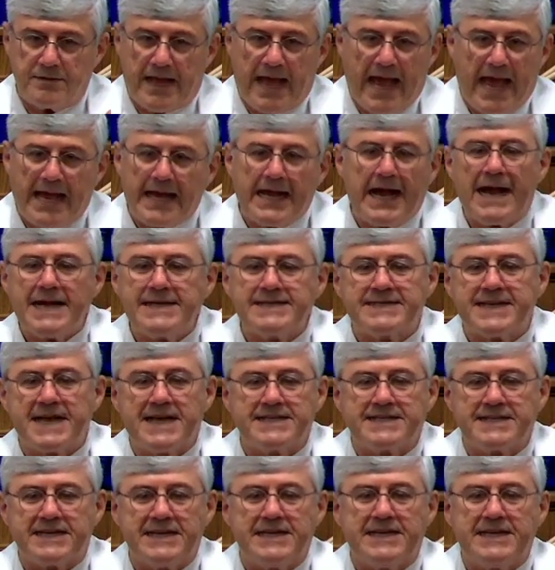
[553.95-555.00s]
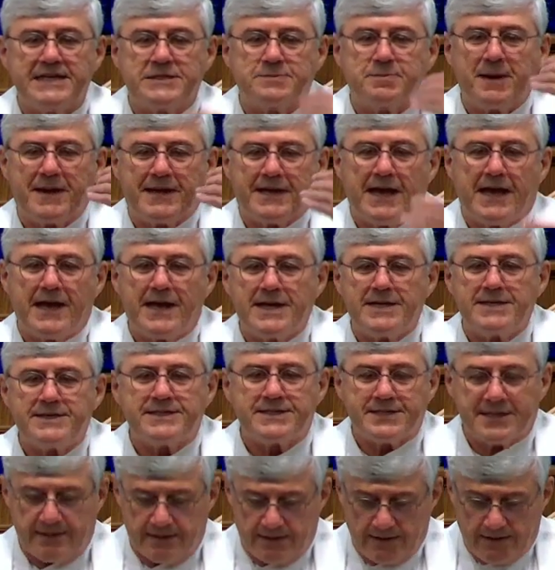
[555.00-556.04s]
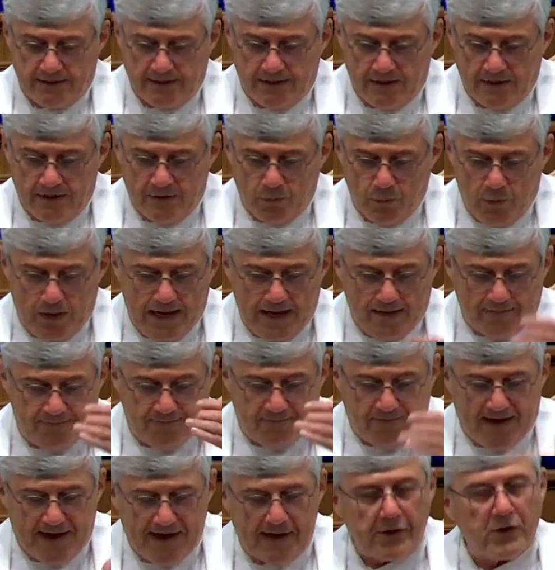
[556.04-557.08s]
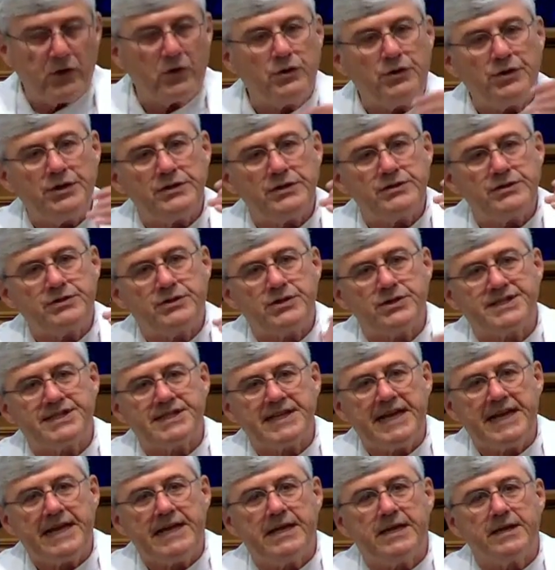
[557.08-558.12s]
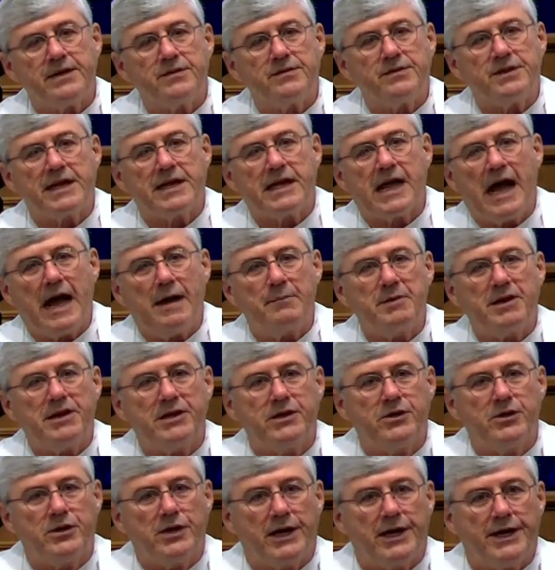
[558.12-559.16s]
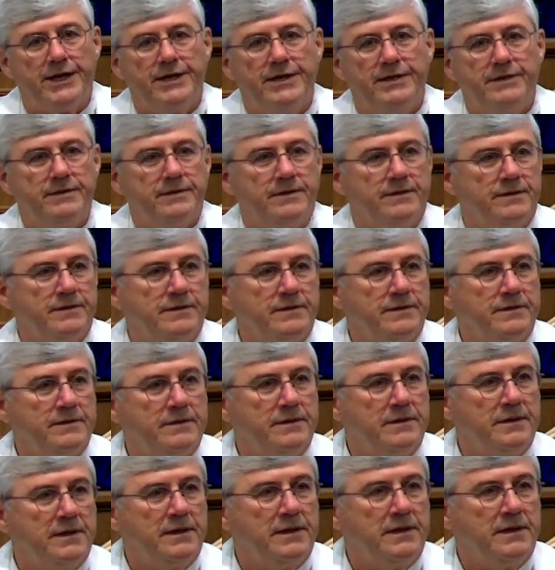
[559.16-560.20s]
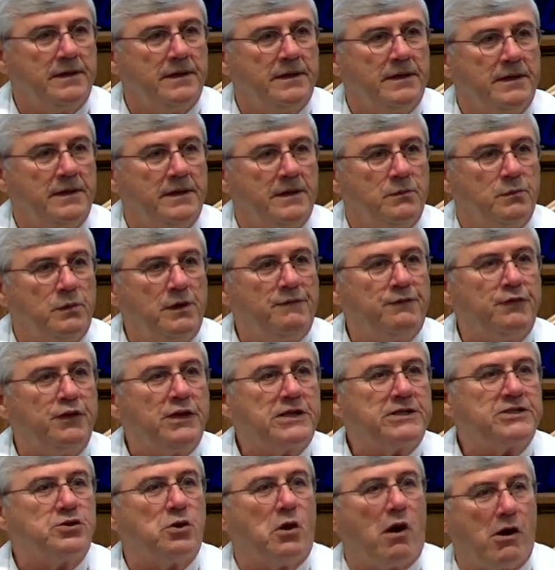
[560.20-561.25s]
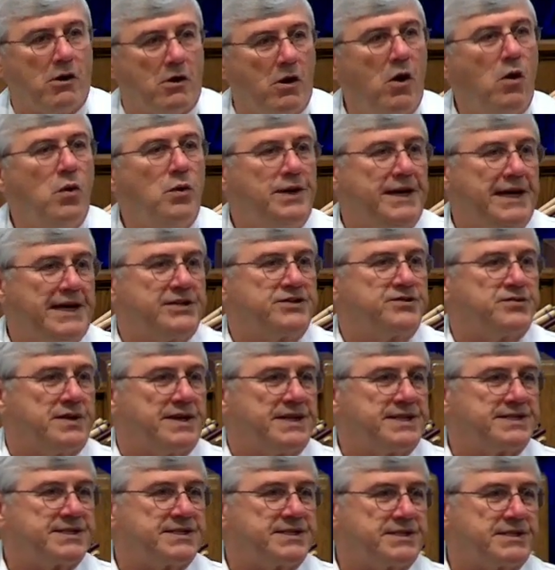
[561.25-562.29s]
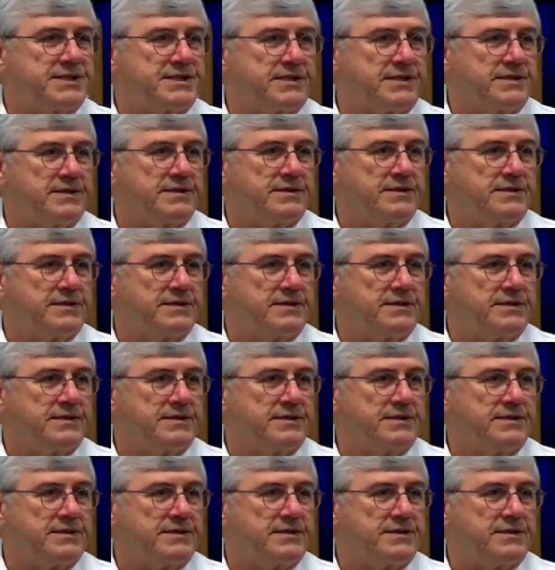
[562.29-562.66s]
Haggai says it is because we have failed to seek the common good. We've looked to our own interests.